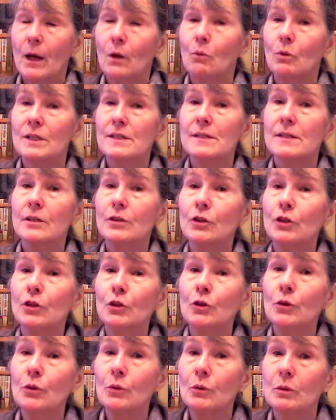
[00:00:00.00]
what's in
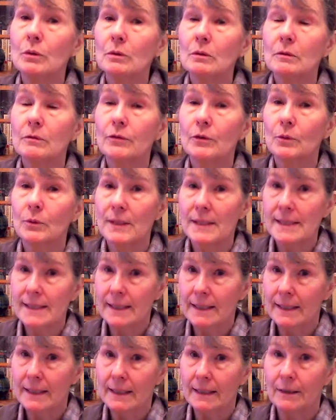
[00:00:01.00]
you for what's
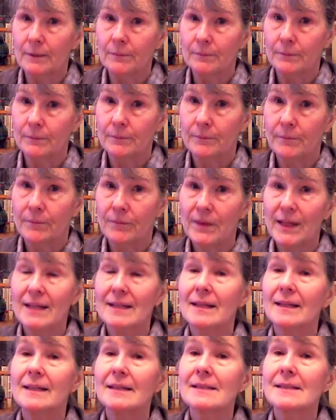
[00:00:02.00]
in Him.
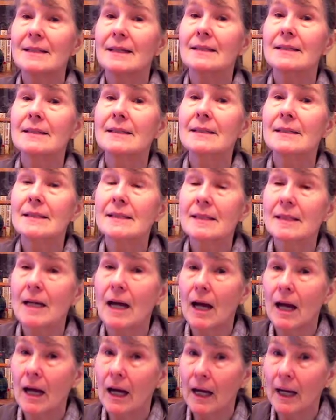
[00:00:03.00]
That is a
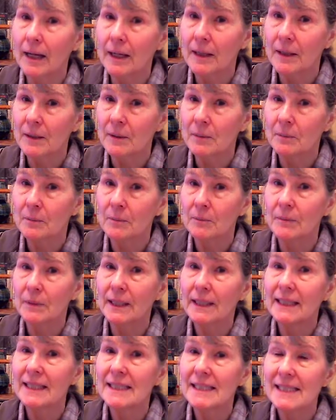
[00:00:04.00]

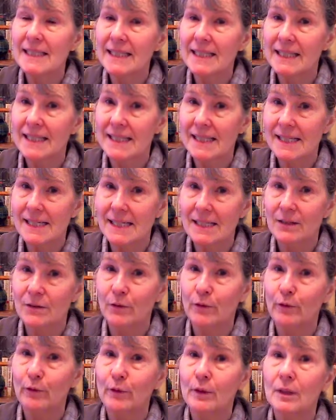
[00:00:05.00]
time-intensive
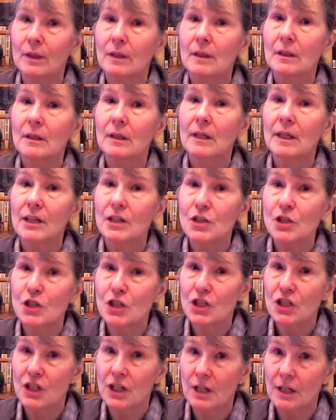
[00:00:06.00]

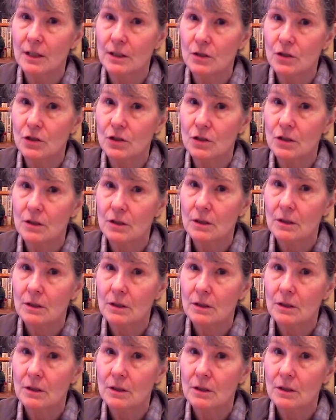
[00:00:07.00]
exchange.